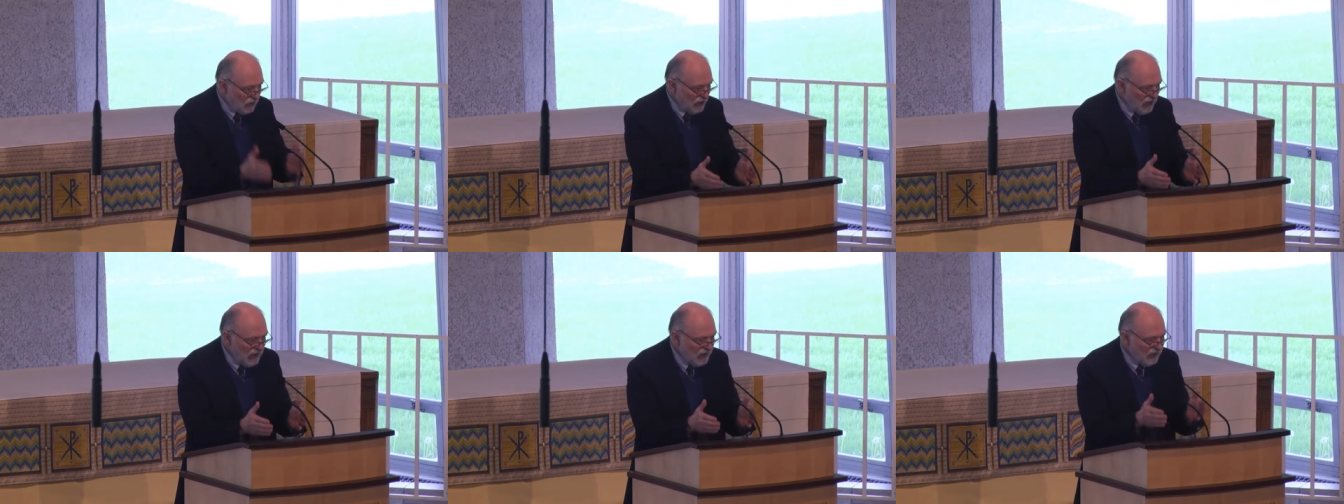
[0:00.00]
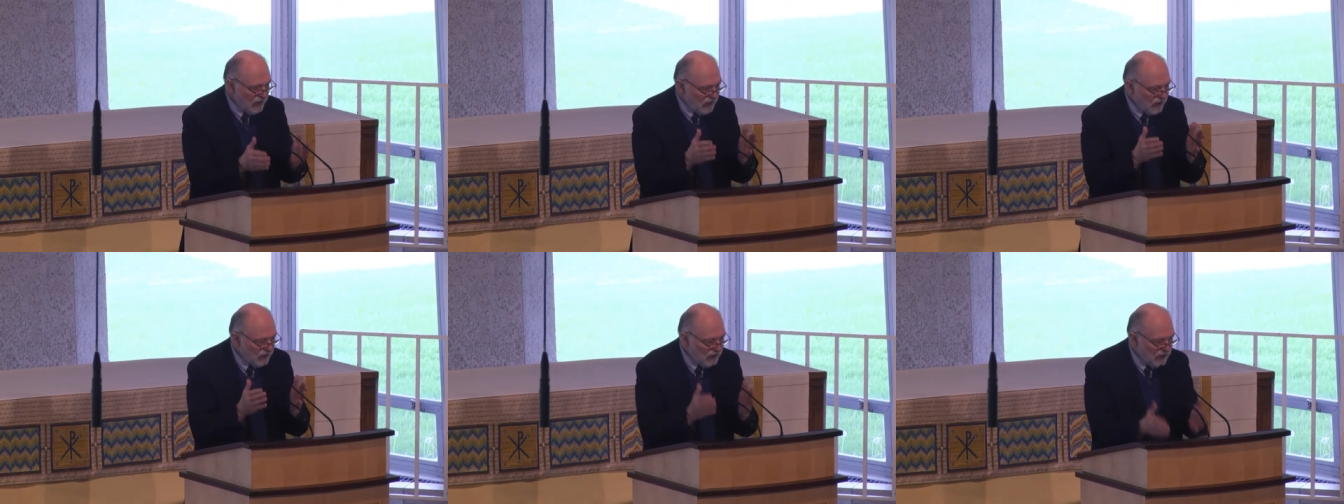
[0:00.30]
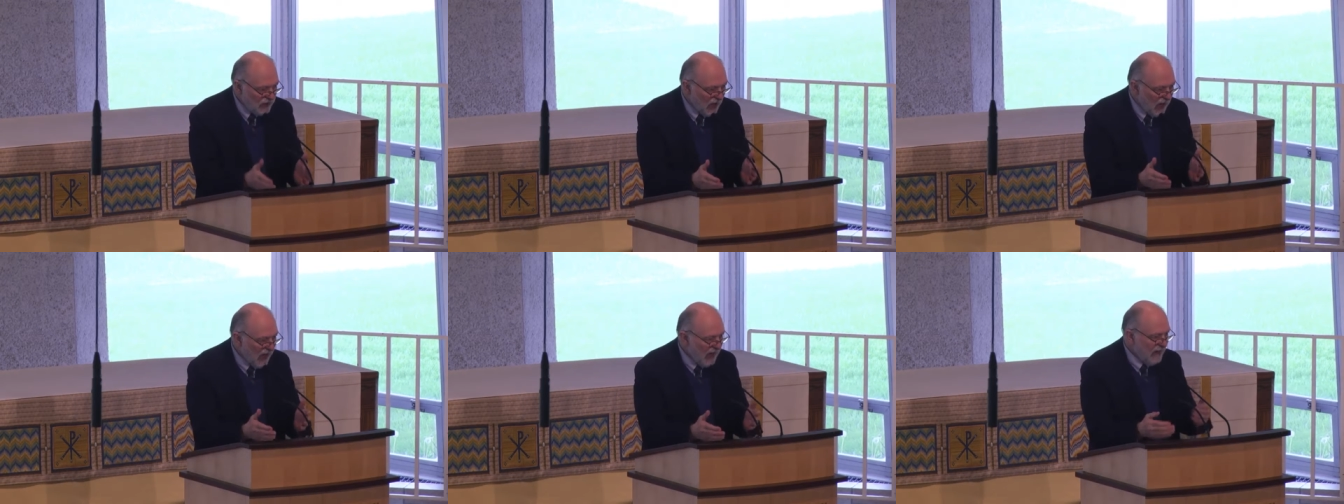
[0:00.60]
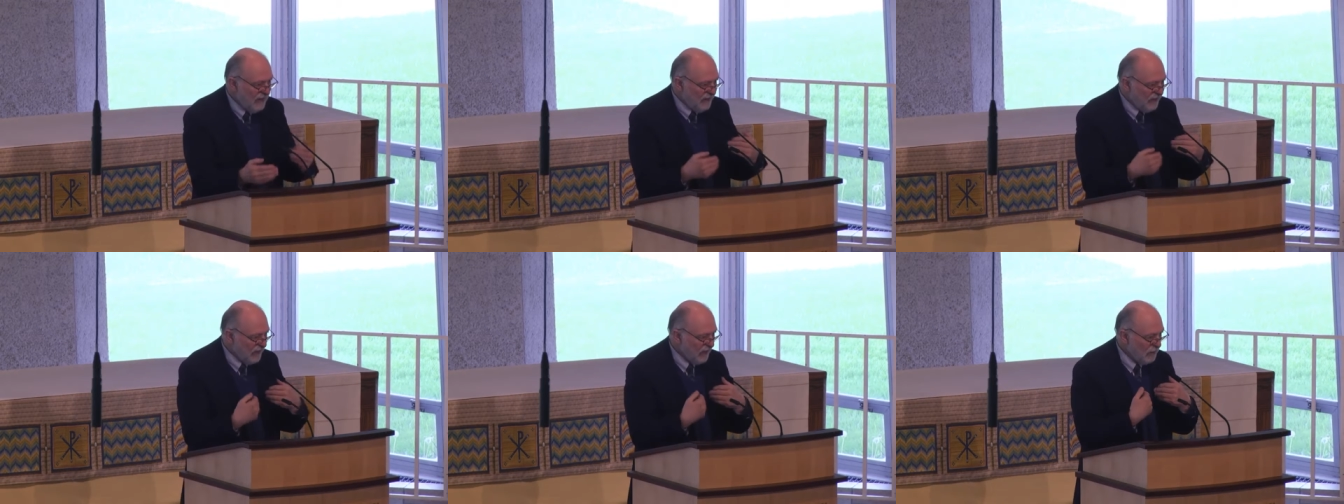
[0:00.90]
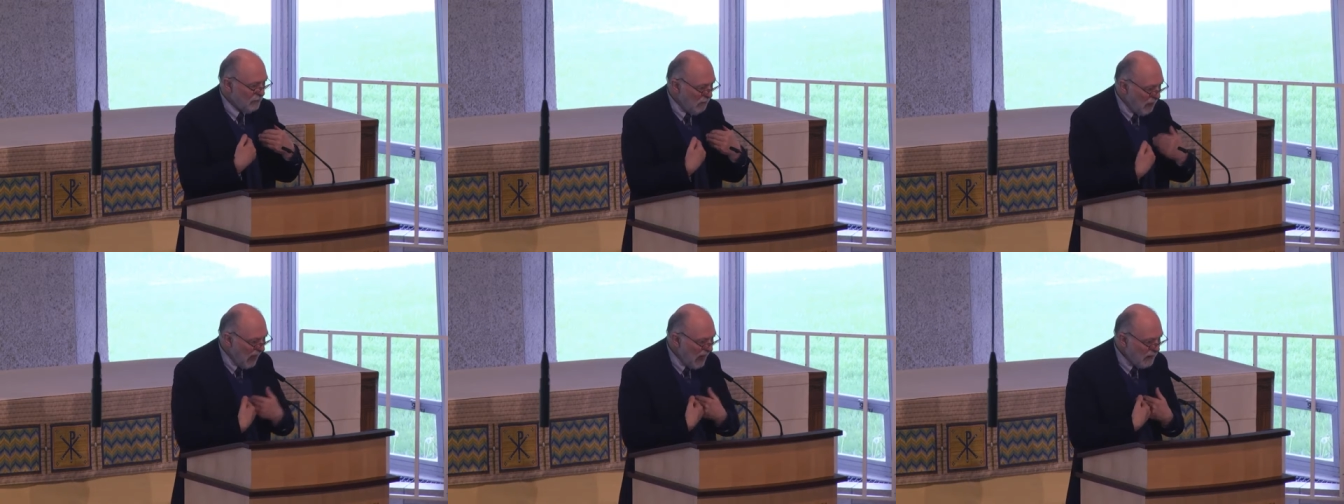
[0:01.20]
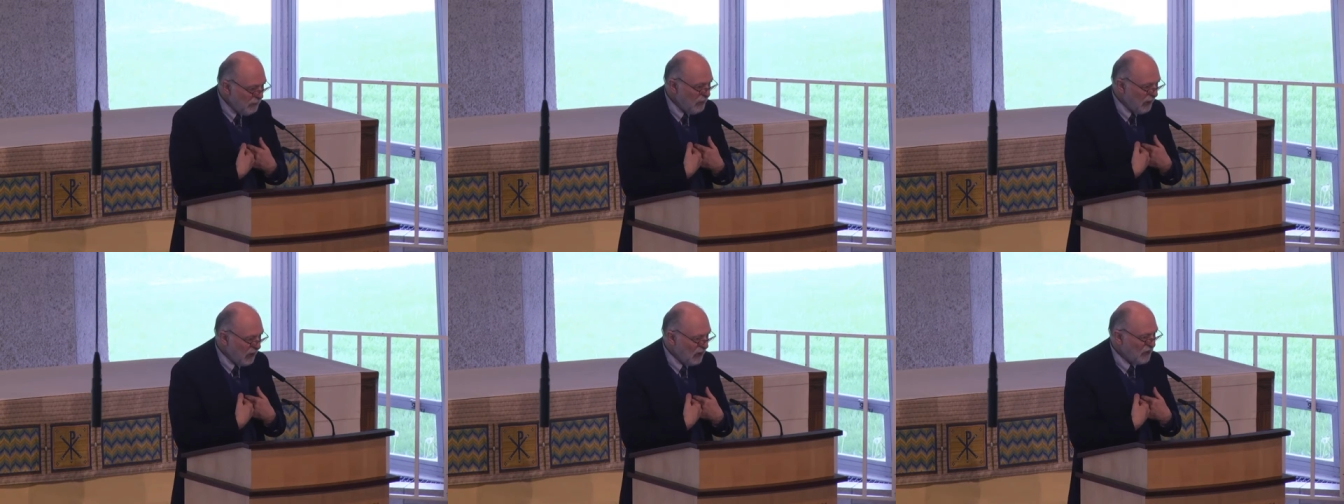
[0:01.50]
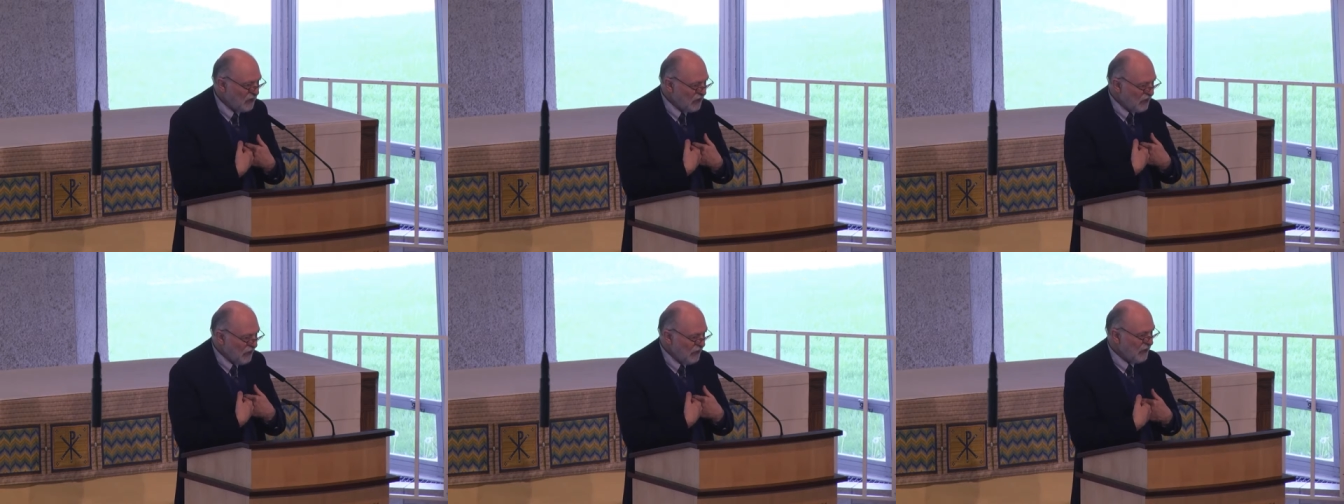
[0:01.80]
Jesus died for my
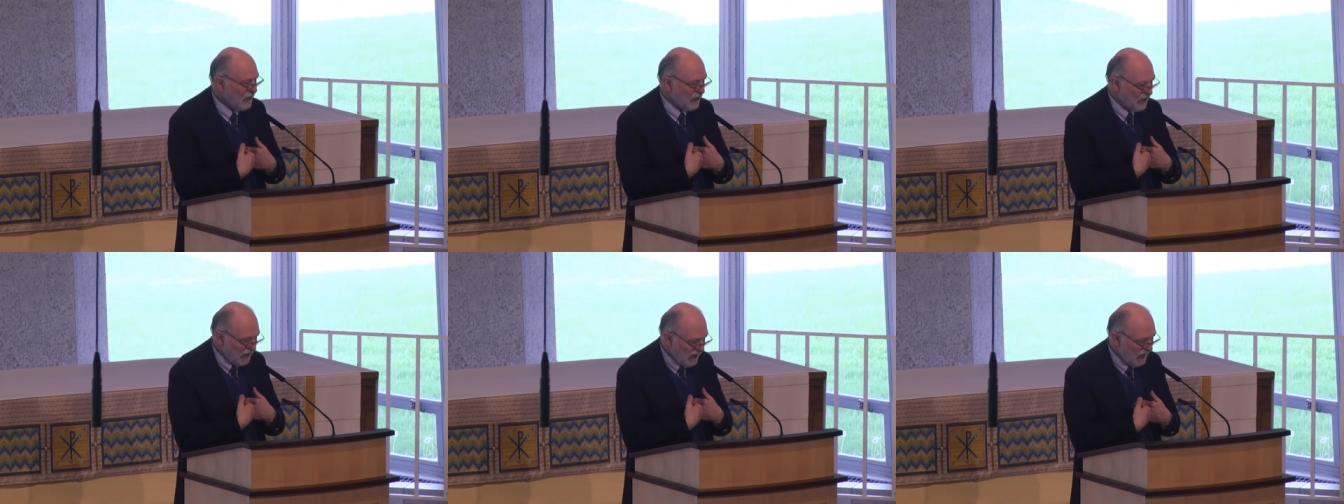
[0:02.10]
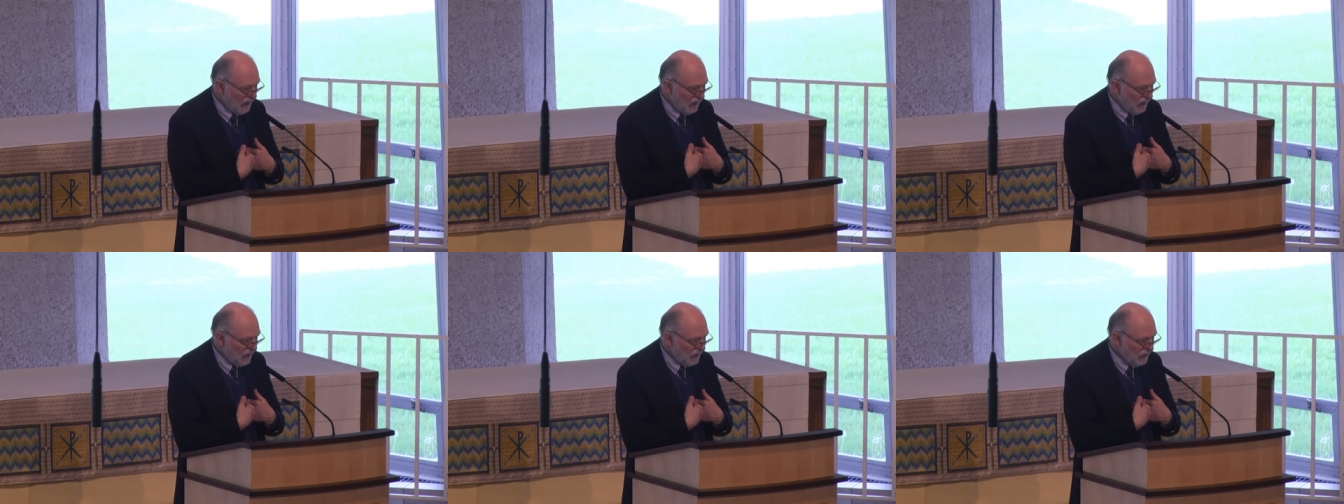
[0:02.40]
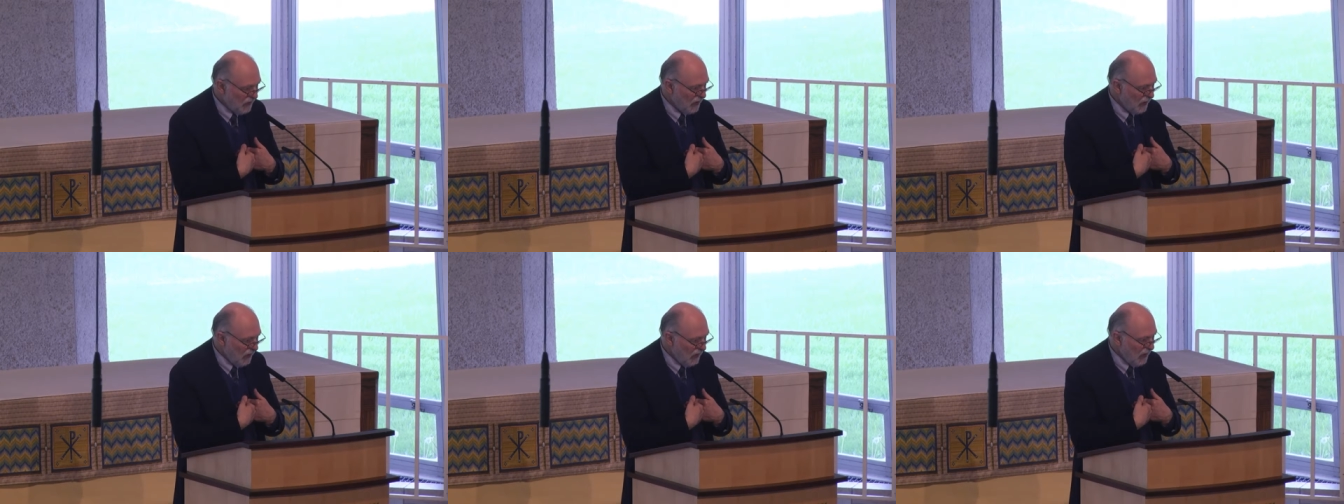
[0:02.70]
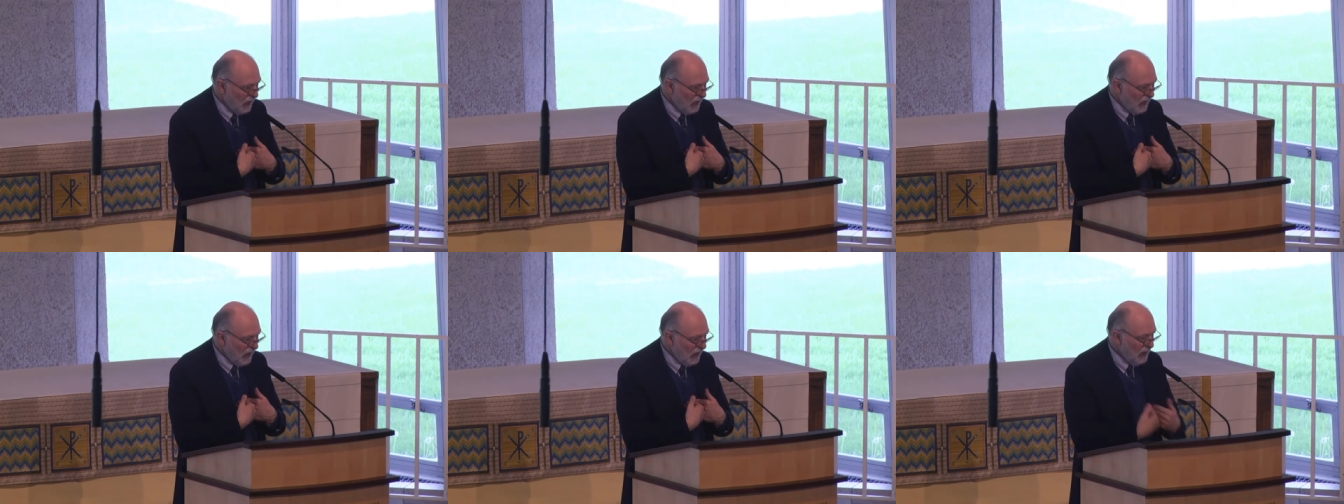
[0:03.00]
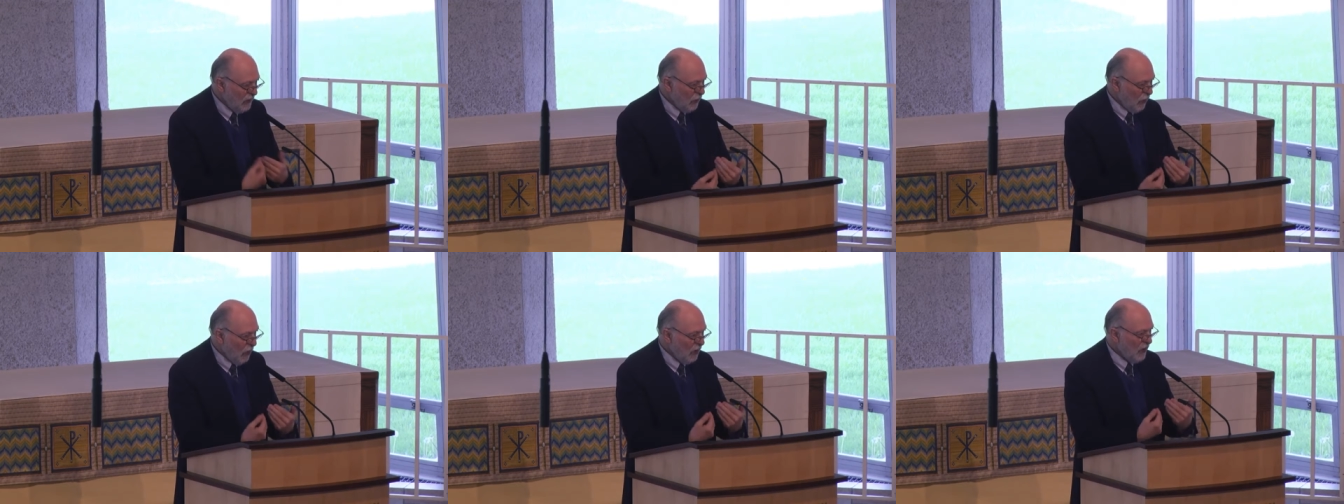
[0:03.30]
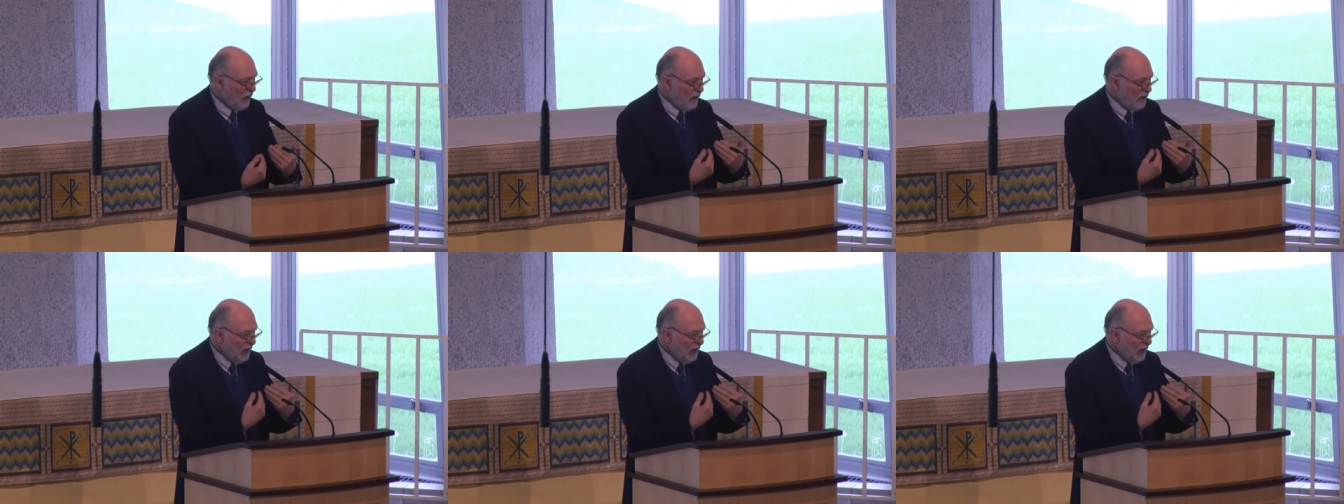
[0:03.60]
personal sins in order